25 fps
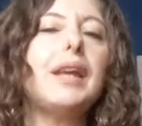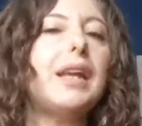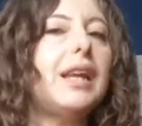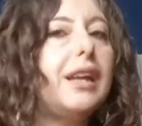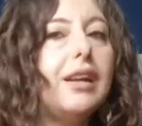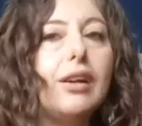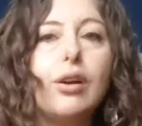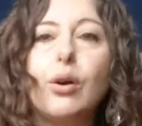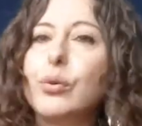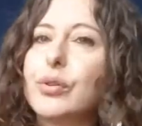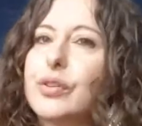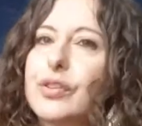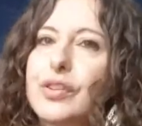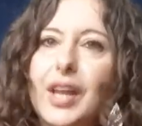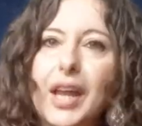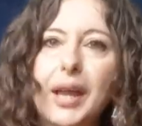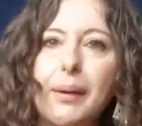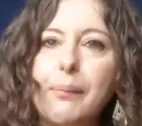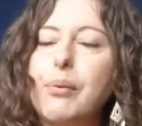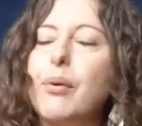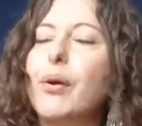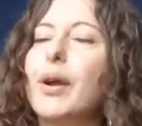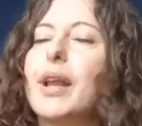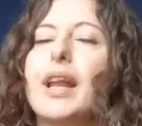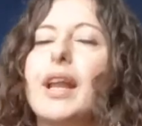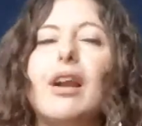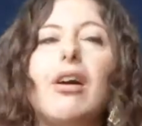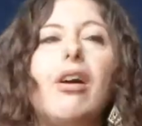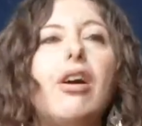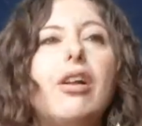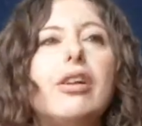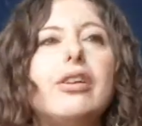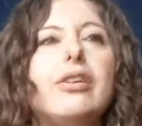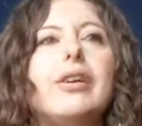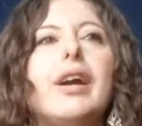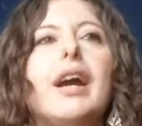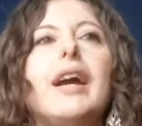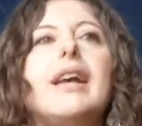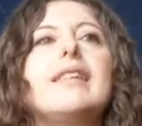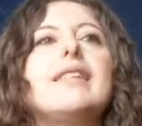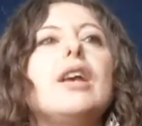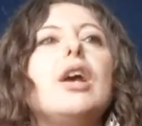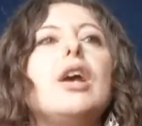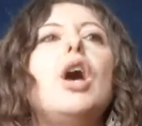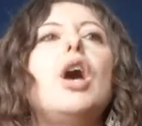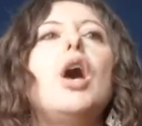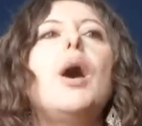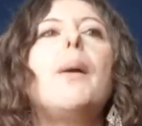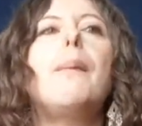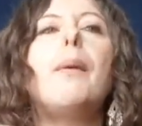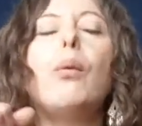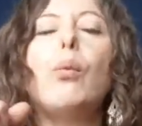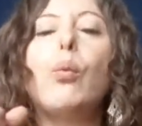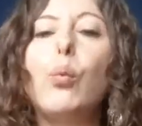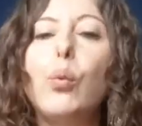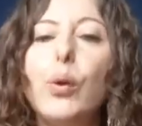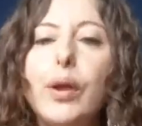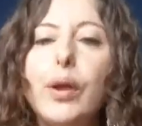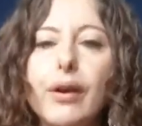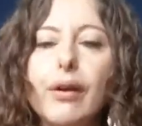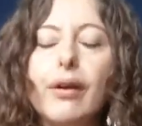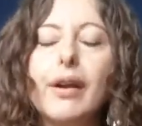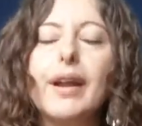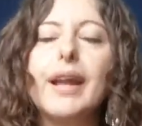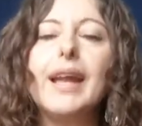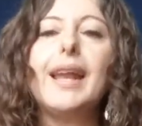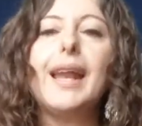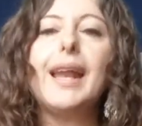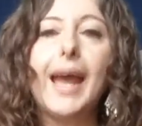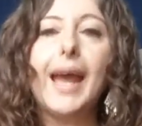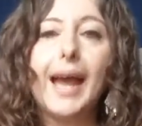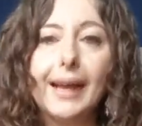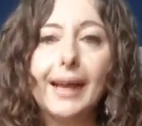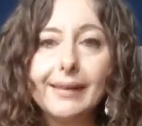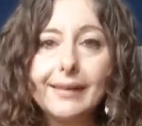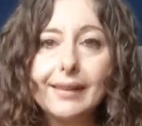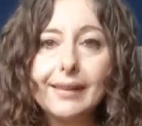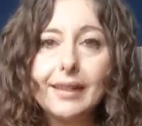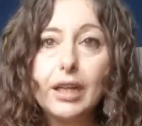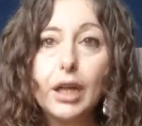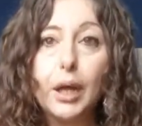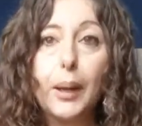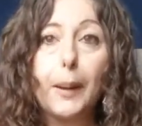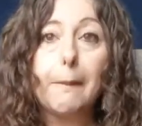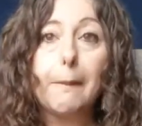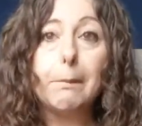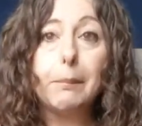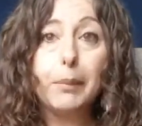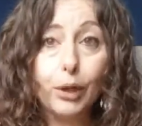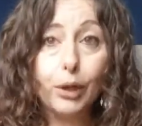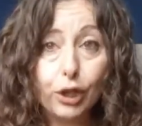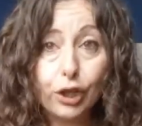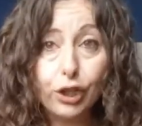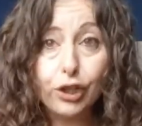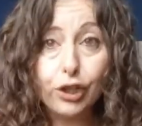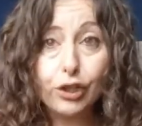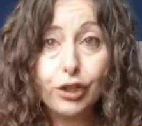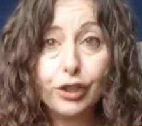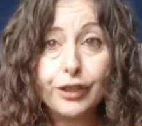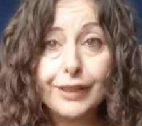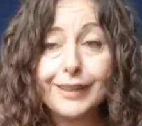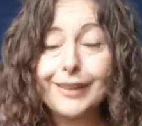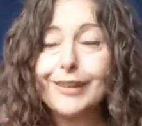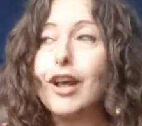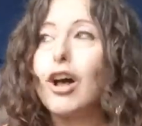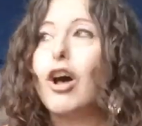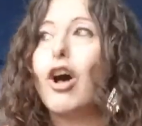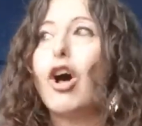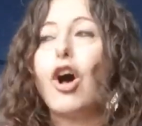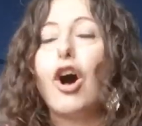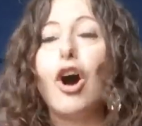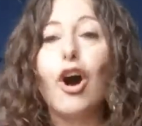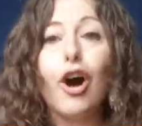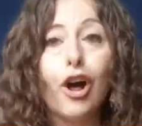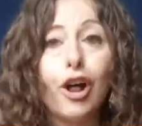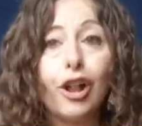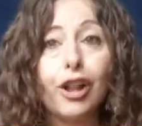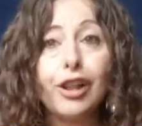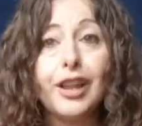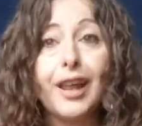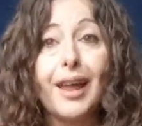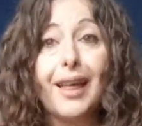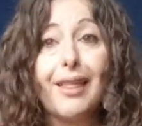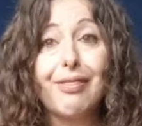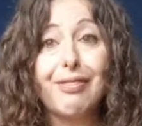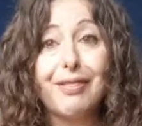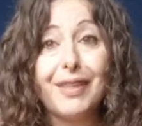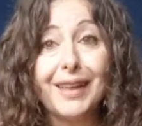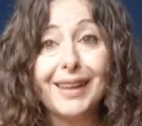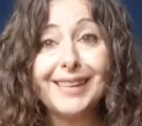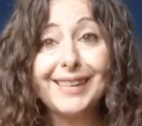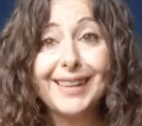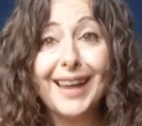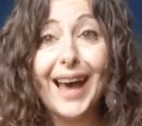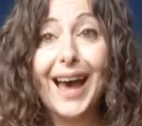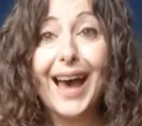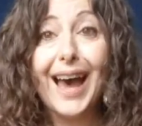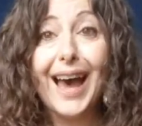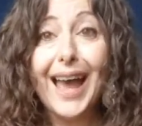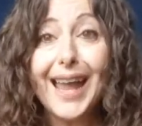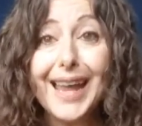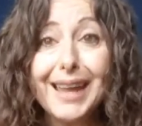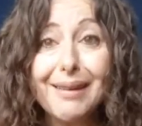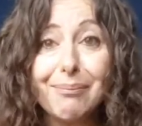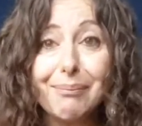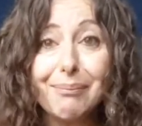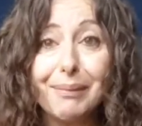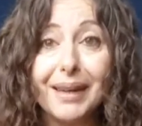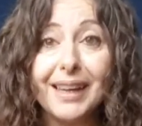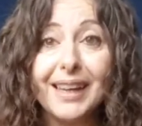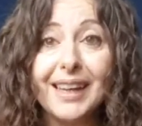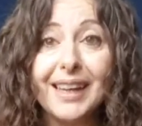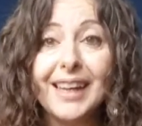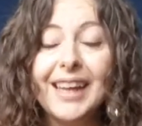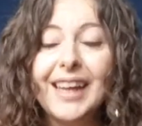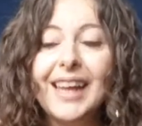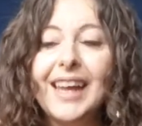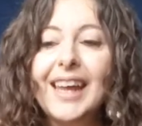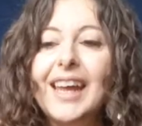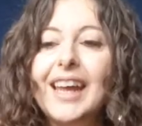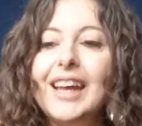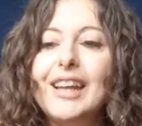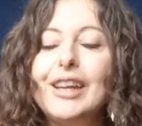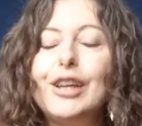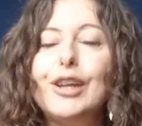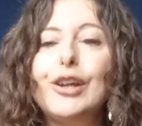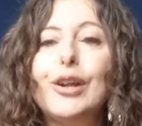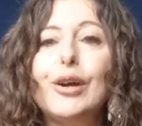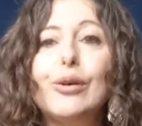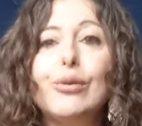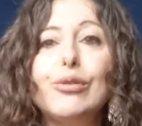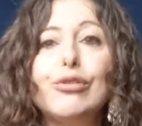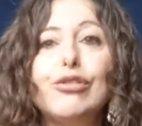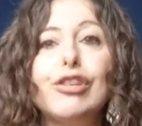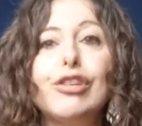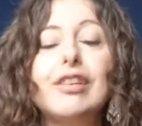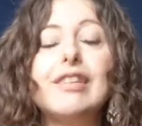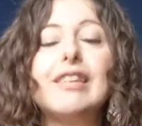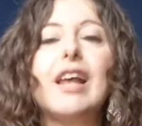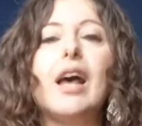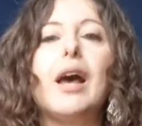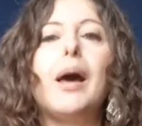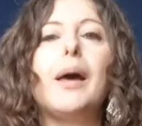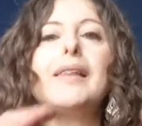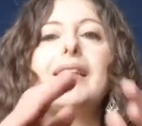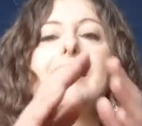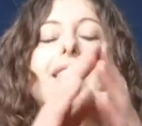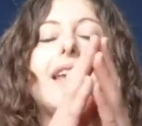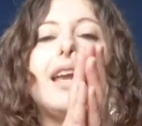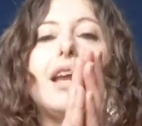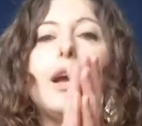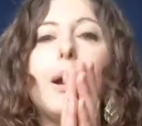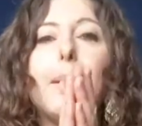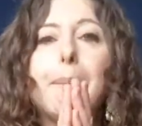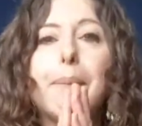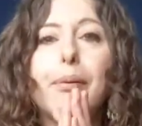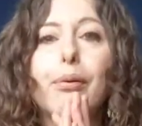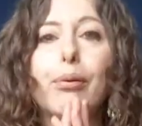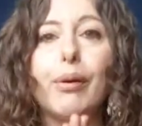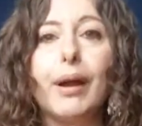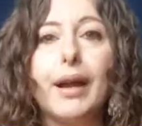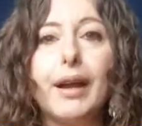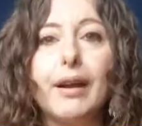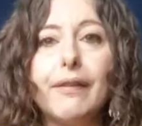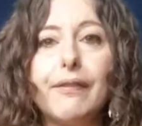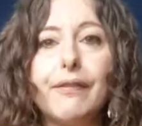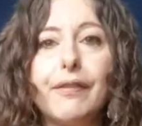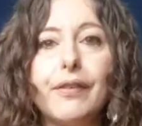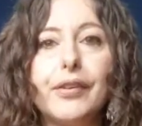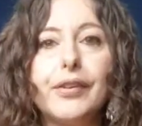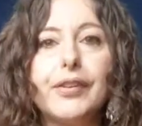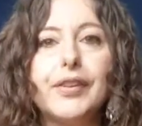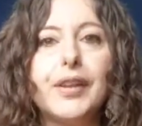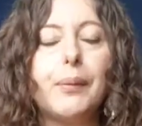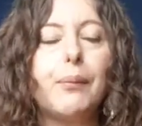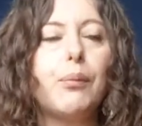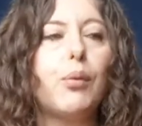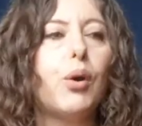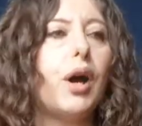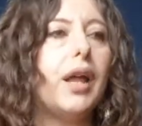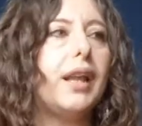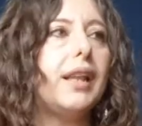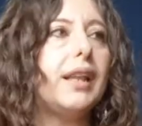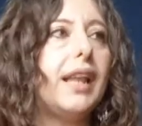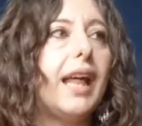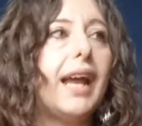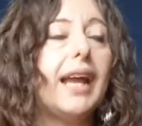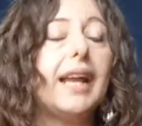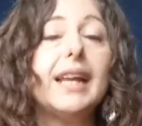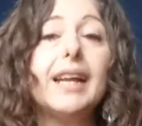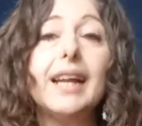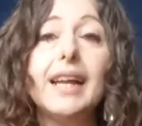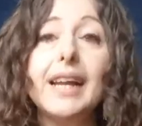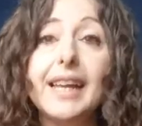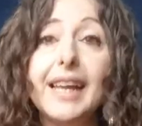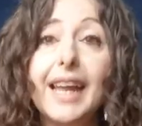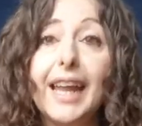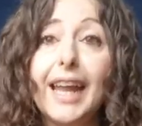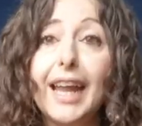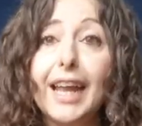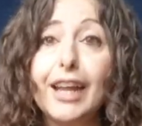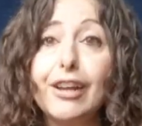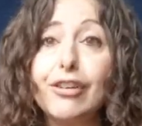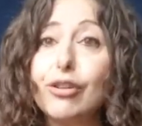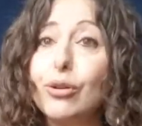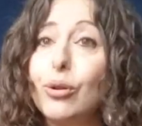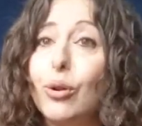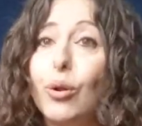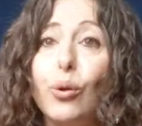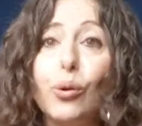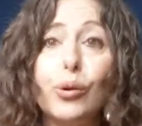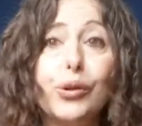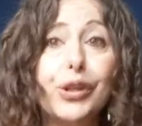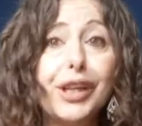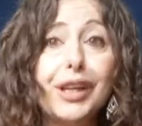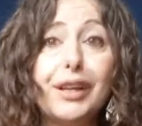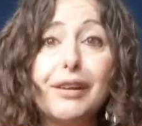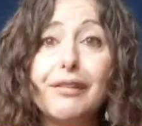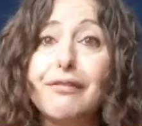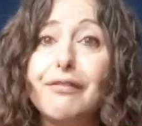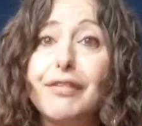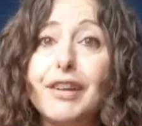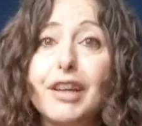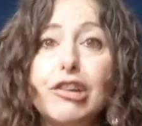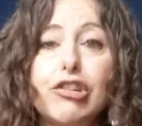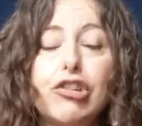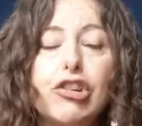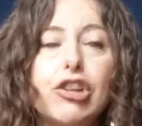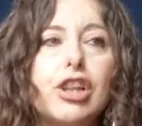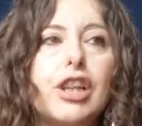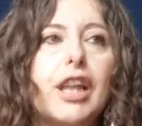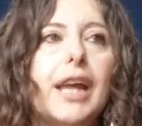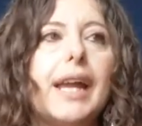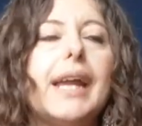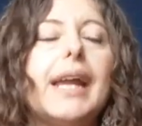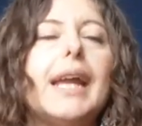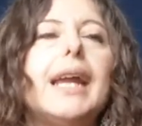ego standpoint at all, you guys, but we're enacting miracles all the time. Just us saying a prayer for someone, lighting a candle, holding a vigil,